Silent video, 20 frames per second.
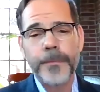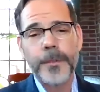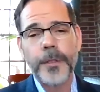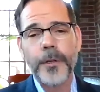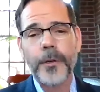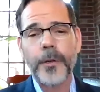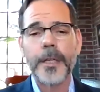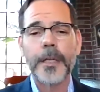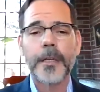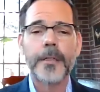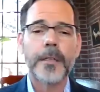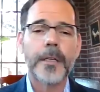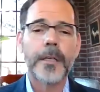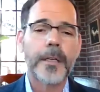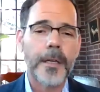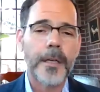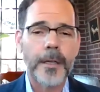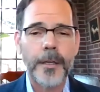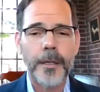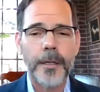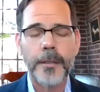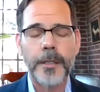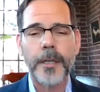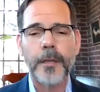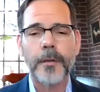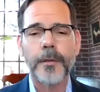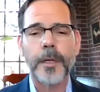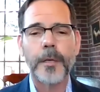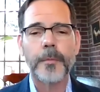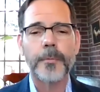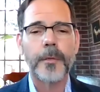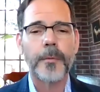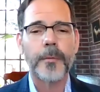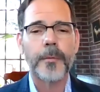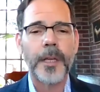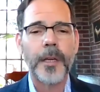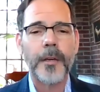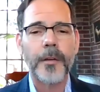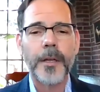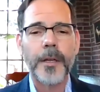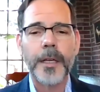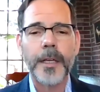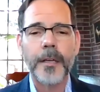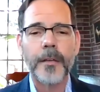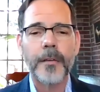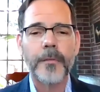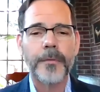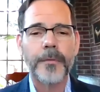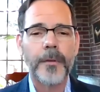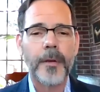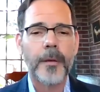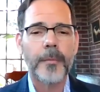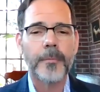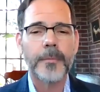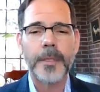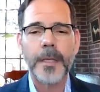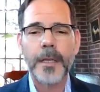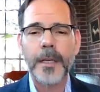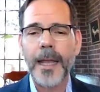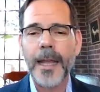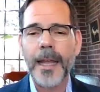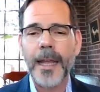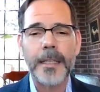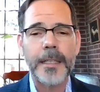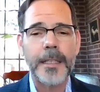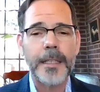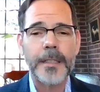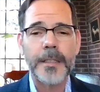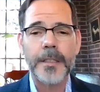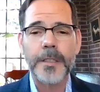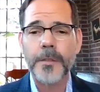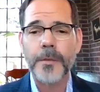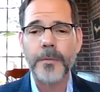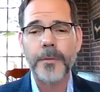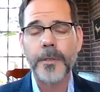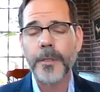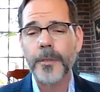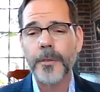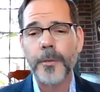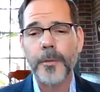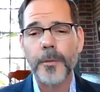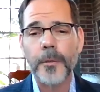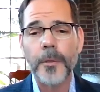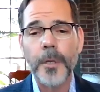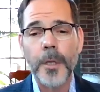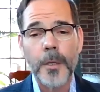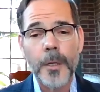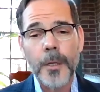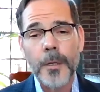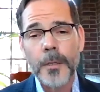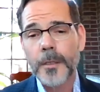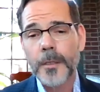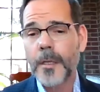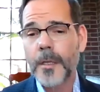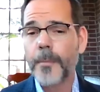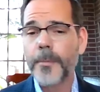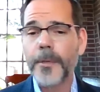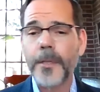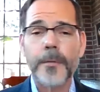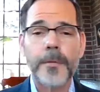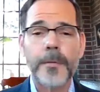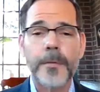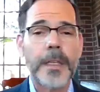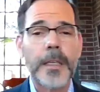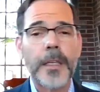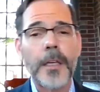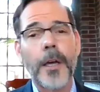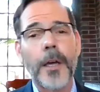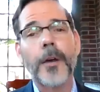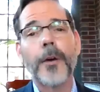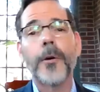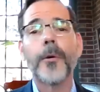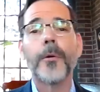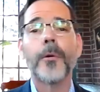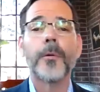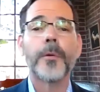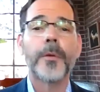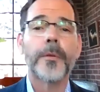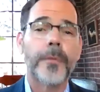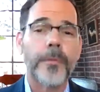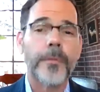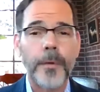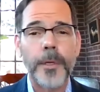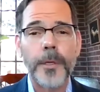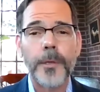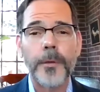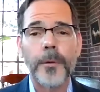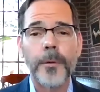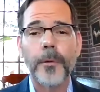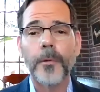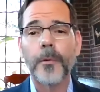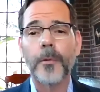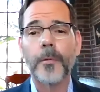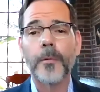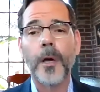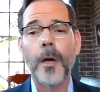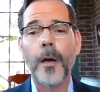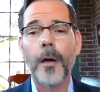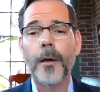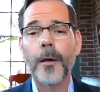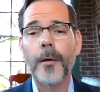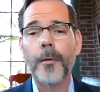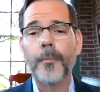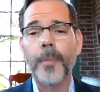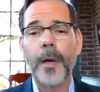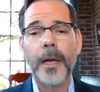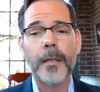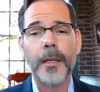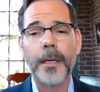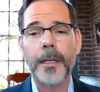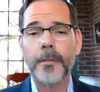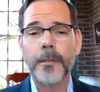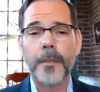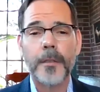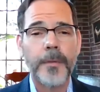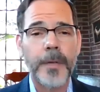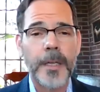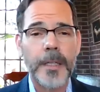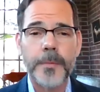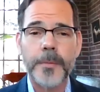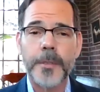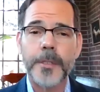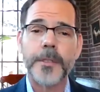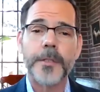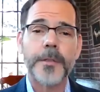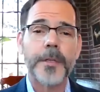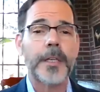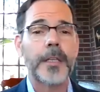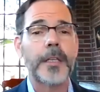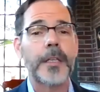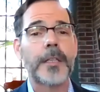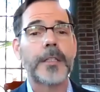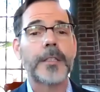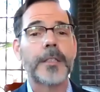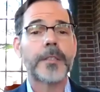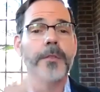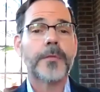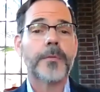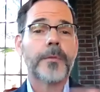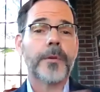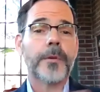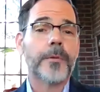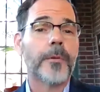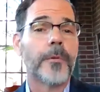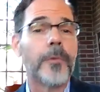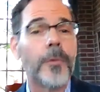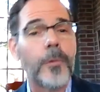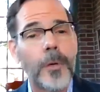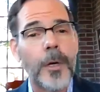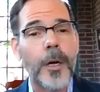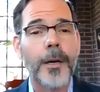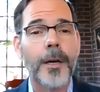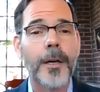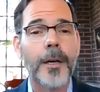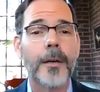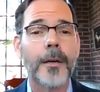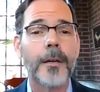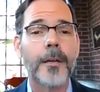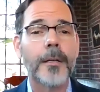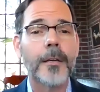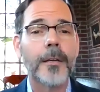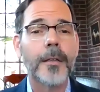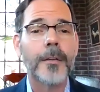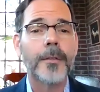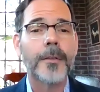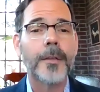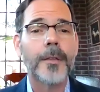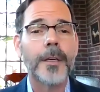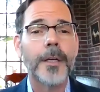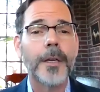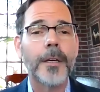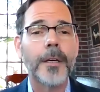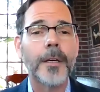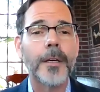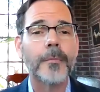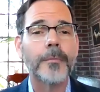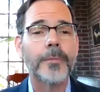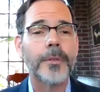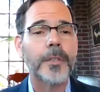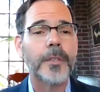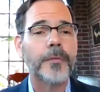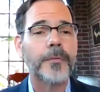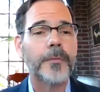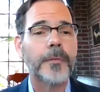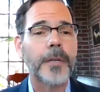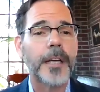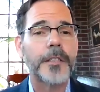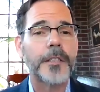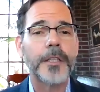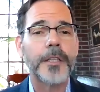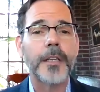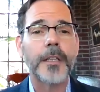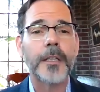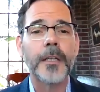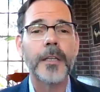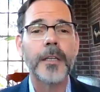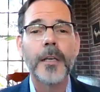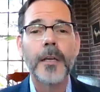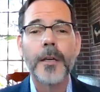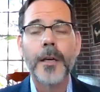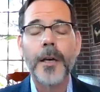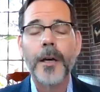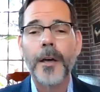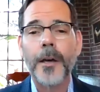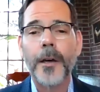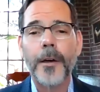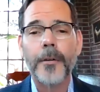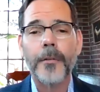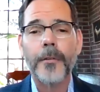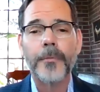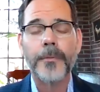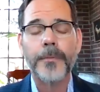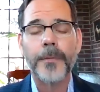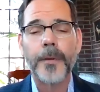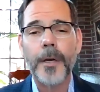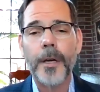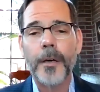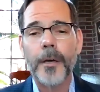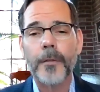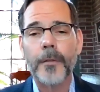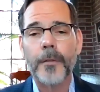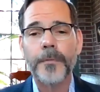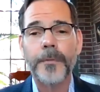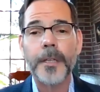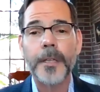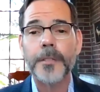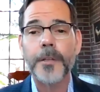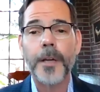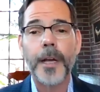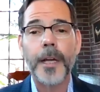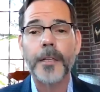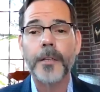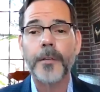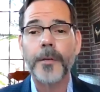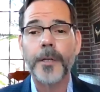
during the neoliberal period from the 80s through the WTO, through um, bilateral investment treaties, through uh, the proliferation of uh, free trade